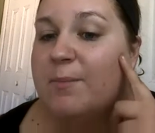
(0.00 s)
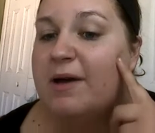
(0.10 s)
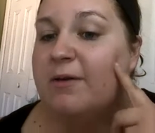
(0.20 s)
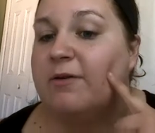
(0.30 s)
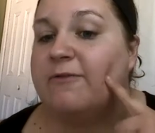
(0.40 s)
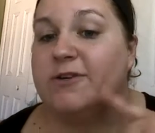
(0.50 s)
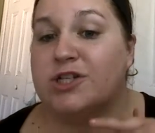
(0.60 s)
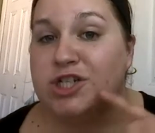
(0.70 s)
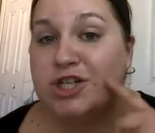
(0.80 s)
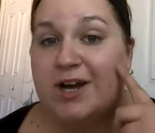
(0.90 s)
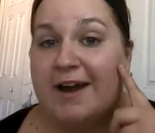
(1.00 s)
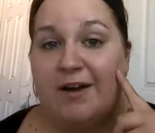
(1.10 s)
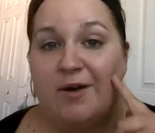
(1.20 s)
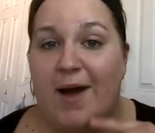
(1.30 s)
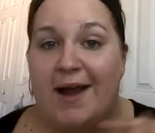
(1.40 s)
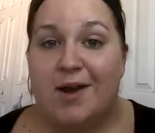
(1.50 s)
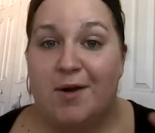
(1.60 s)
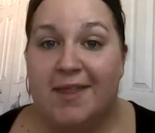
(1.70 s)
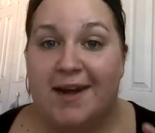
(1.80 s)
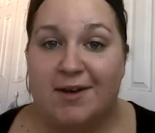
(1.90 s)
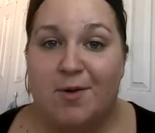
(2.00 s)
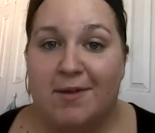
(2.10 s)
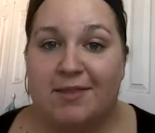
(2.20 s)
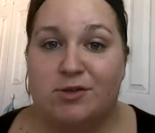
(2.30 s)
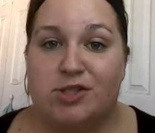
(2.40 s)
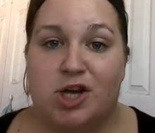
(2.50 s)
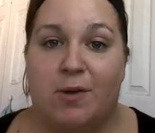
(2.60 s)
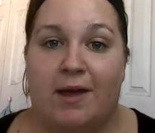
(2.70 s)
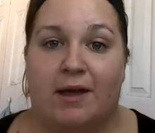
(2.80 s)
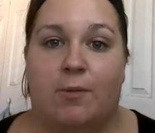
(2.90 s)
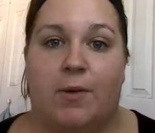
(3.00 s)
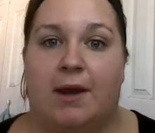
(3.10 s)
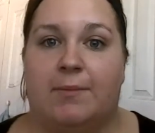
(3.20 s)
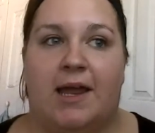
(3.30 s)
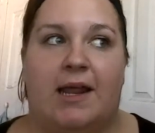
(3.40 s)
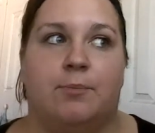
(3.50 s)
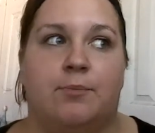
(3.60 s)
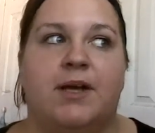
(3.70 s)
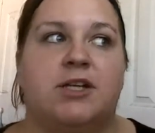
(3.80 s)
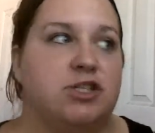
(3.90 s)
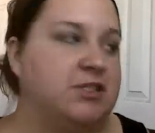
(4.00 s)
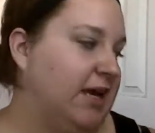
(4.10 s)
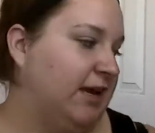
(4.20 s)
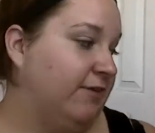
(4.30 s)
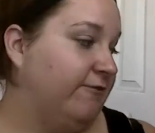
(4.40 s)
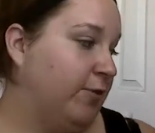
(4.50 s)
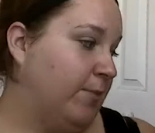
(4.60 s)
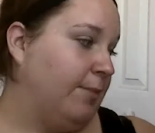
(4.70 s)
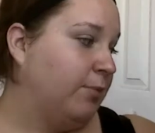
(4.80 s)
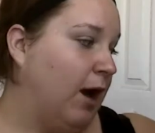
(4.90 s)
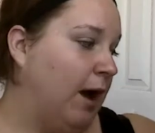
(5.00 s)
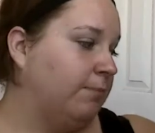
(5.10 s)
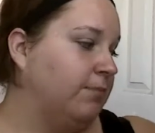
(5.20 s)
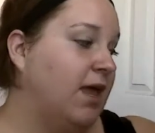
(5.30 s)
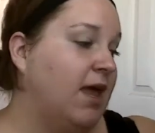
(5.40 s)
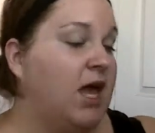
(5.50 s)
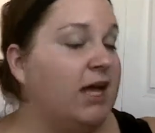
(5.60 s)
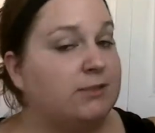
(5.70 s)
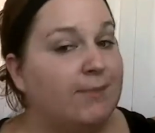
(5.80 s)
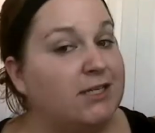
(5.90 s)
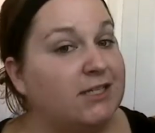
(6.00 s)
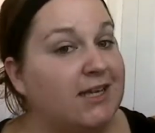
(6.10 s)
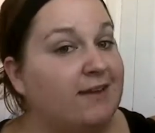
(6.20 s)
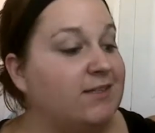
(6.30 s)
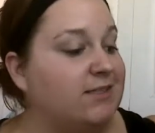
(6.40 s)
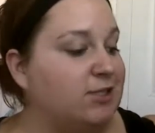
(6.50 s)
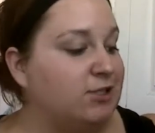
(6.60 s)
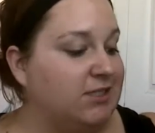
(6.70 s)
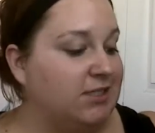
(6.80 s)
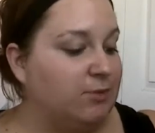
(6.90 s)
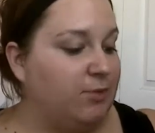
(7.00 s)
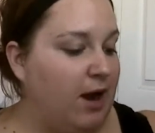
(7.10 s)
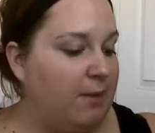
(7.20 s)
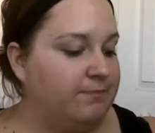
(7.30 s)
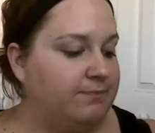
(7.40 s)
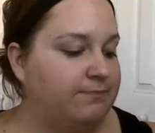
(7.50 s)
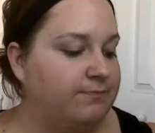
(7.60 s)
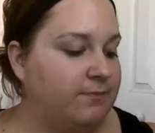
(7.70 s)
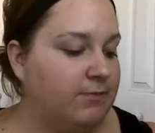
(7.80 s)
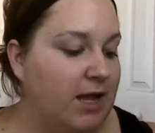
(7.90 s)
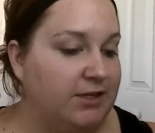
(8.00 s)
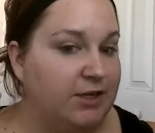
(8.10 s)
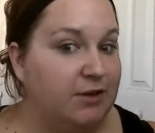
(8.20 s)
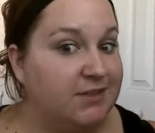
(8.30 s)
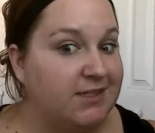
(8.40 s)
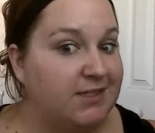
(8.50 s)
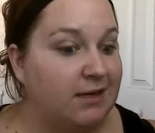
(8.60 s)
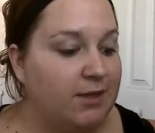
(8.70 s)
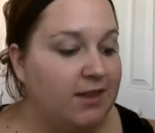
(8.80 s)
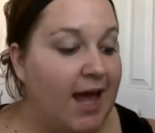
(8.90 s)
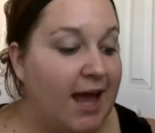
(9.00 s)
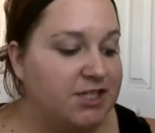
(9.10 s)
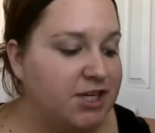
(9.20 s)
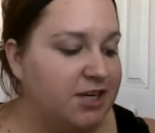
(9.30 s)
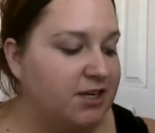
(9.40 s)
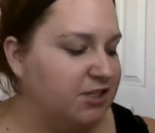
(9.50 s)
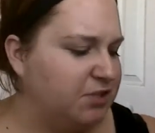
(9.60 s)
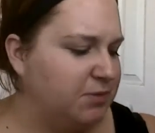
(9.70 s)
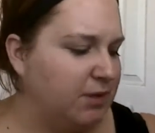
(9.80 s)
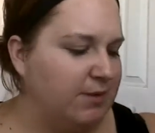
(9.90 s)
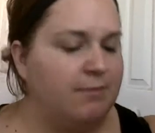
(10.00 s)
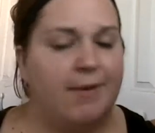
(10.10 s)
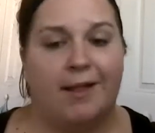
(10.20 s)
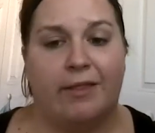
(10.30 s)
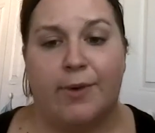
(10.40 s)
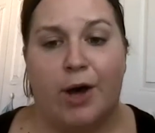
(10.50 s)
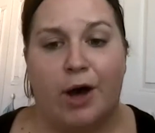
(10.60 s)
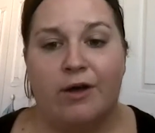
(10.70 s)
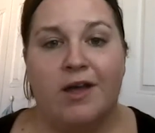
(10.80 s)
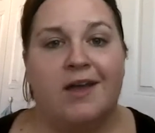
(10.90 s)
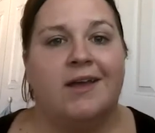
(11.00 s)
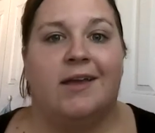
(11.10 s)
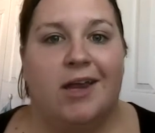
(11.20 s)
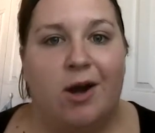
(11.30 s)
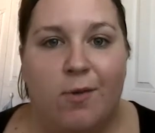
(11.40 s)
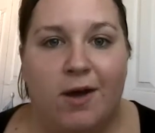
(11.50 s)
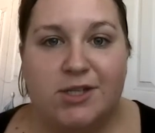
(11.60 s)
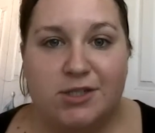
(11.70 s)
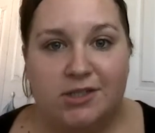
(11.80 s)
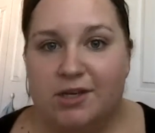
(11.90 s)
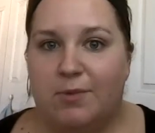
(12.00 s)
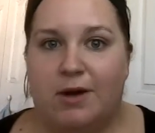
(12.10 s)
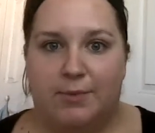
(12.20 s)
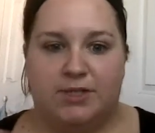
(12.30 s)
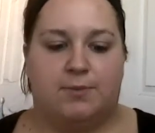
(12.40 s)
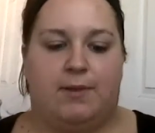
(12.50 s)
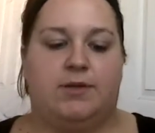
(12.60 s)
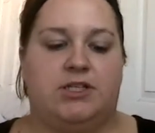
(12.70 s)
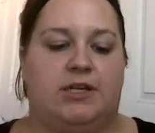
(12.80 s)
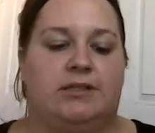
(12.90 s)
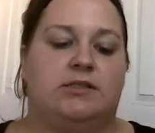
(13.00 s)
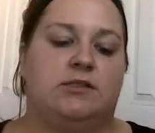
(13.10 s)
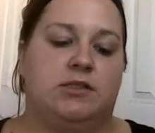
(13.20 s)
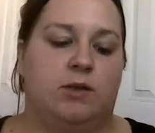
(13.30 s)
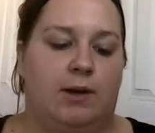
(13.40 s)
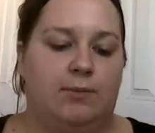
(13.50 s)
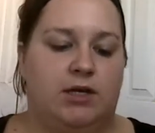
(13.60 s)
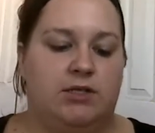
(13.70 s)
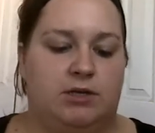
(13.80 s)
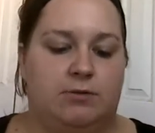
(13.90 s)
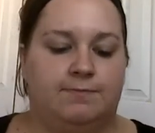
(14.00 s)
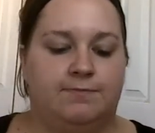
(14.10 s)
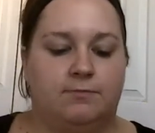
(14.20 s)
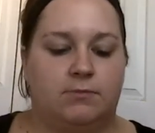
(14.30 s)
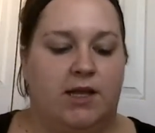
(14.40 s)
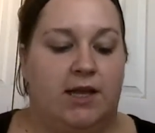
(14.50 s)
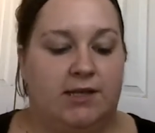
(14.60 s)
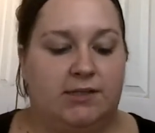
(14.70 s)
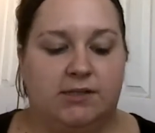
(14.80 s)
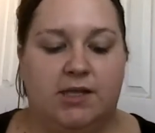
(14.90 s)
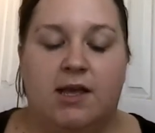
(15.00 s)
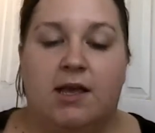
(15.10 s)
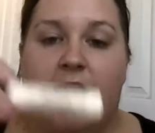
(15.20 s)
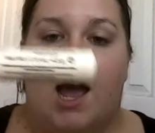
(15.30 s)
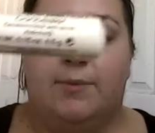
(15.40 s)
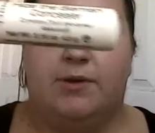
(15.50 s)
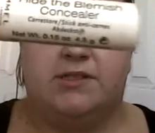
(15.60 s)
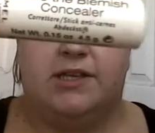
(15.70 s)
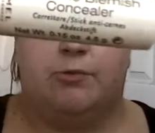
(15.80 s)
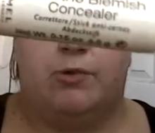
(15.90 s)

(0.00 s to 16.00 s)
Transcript: But for sure, I know that I don't want those showing when I'm getting pictures taken from my prom, especially if this is your senior prom, and you know this is going to be your last year, and you just want to be the belle of the ball. You don't want a bunch of blemishes. So what I'm going to do is I'm using